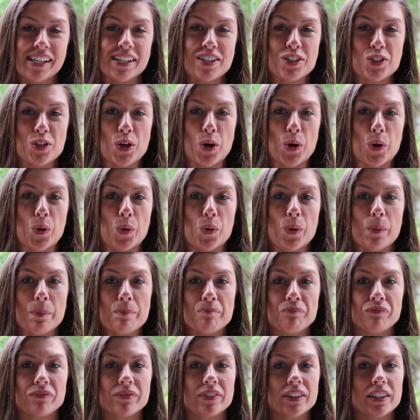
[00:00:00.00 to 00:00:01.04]
So
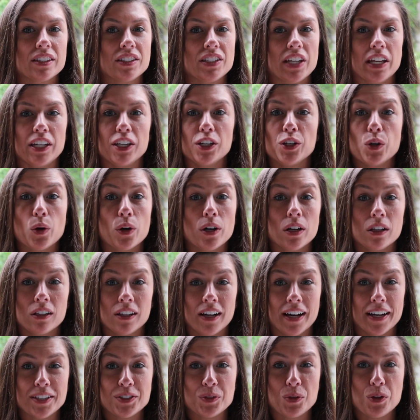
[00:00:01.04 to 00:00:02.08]
take a yoga
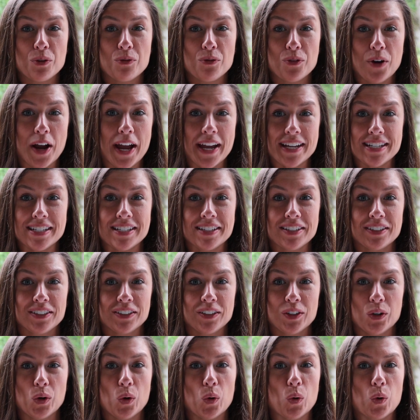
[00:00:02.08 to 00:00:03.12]
class with a friend,
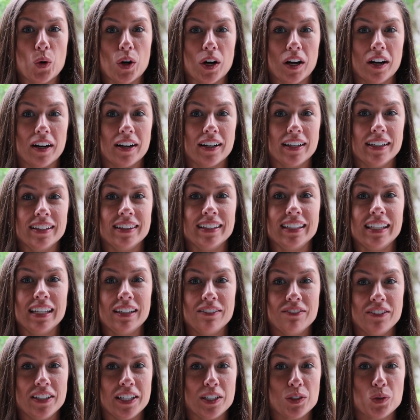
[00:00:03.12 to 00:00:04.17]
or in the
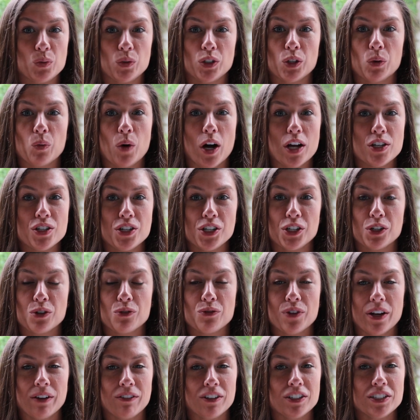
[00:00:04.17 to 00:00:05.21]
evenings when you're watching your
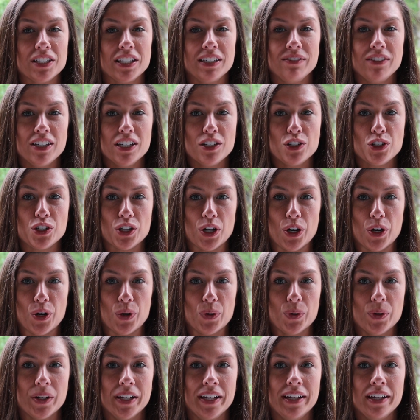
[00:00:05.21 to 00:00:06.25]
favorite TV
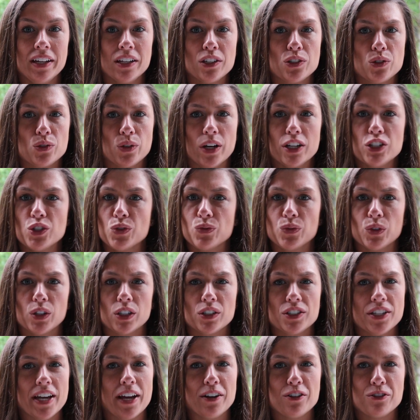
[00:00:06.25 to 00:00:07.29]
show, stretch
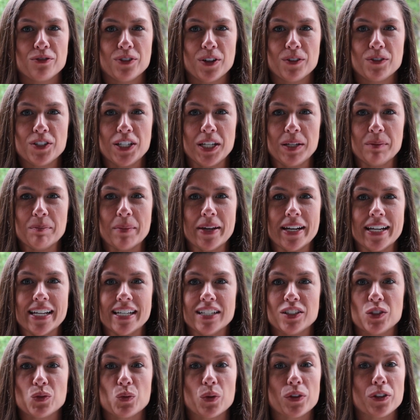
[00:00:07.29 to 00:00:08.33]
for 10 or 15
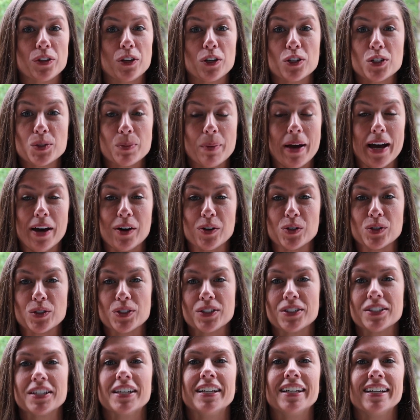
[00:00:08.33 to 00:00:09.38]
minutes with your
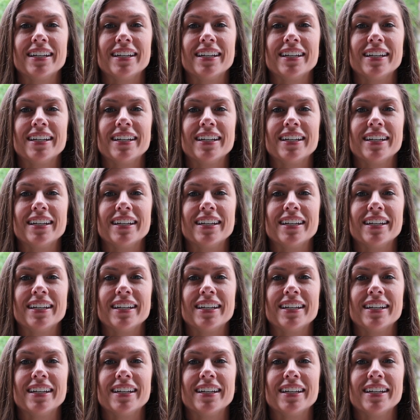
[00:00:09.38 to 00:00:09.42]
spouse.